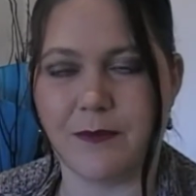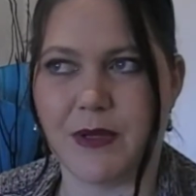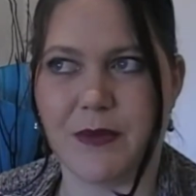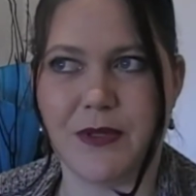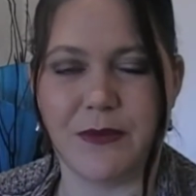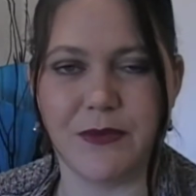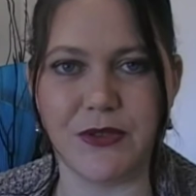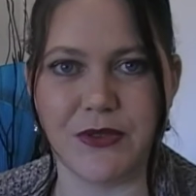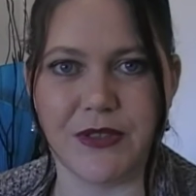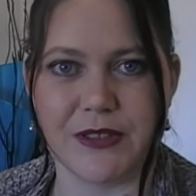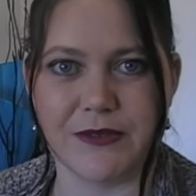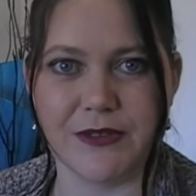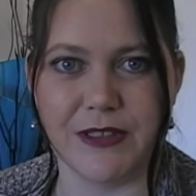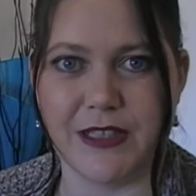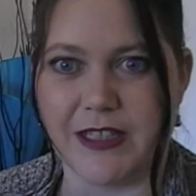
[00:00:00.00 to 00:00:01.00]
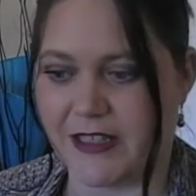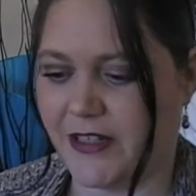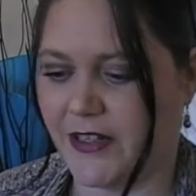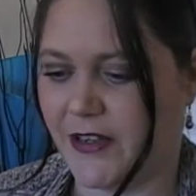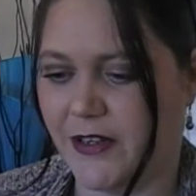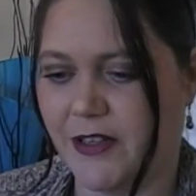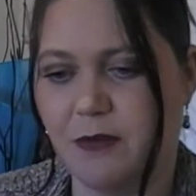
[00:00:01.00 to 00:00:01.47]
Maybe I'm doing it wrong, I don't
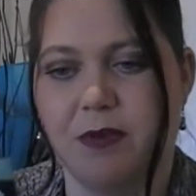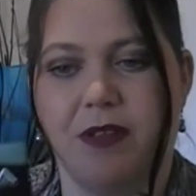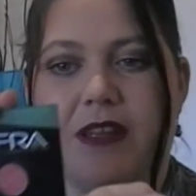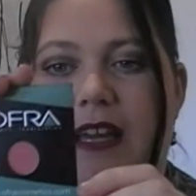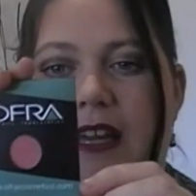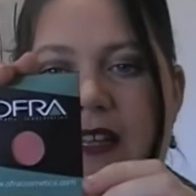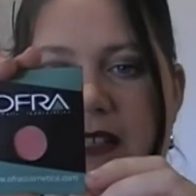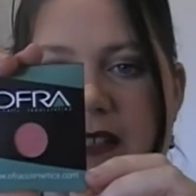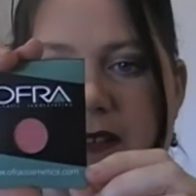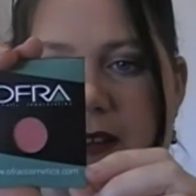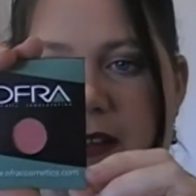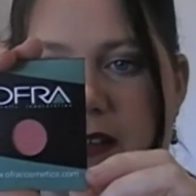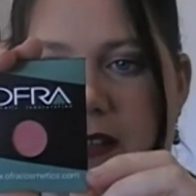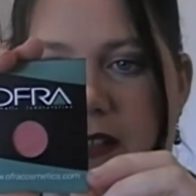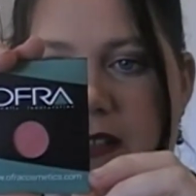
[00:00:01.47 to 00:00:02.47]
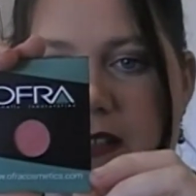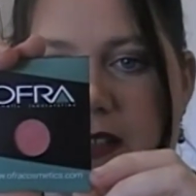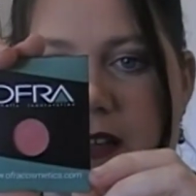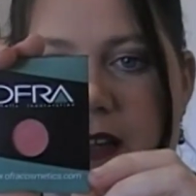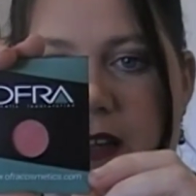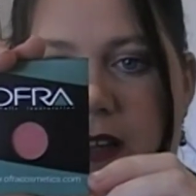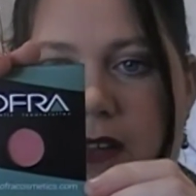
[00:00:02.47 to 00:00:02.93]
know, but that is
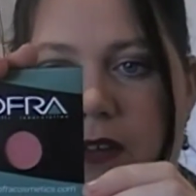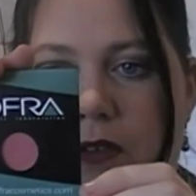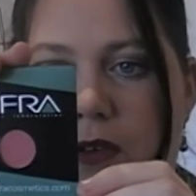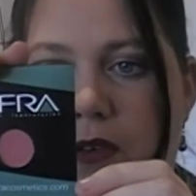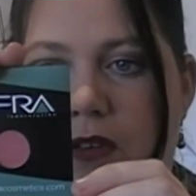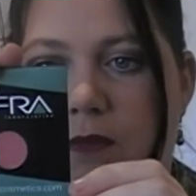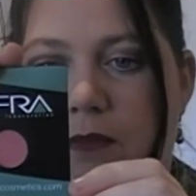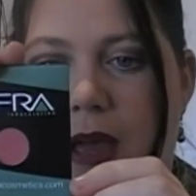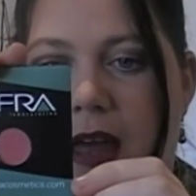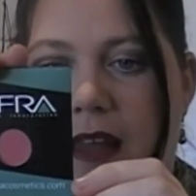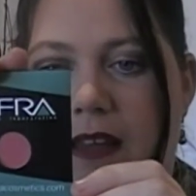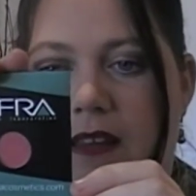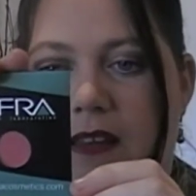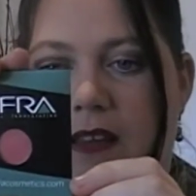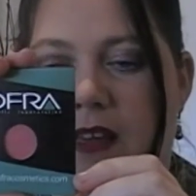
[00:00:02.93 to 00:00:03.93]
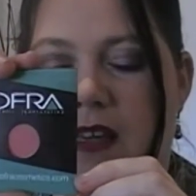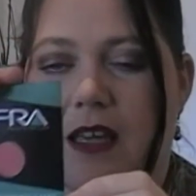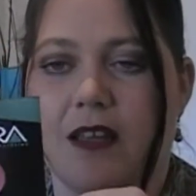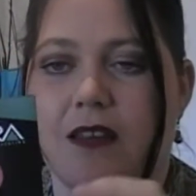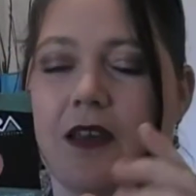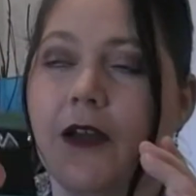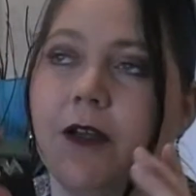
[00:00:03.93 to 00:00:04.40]
fantastic. Using palettes and
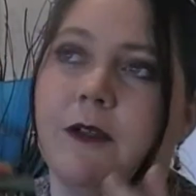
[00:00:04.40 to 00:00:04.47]
kits.